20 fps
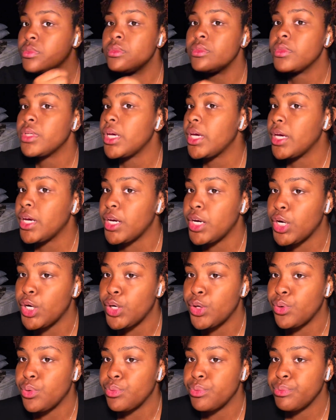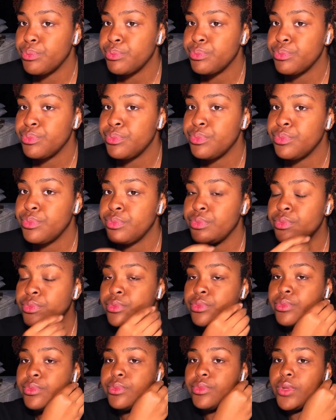Can't hear you.
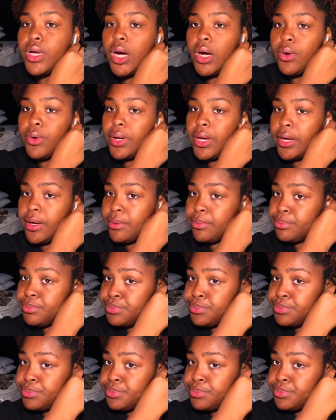Okay.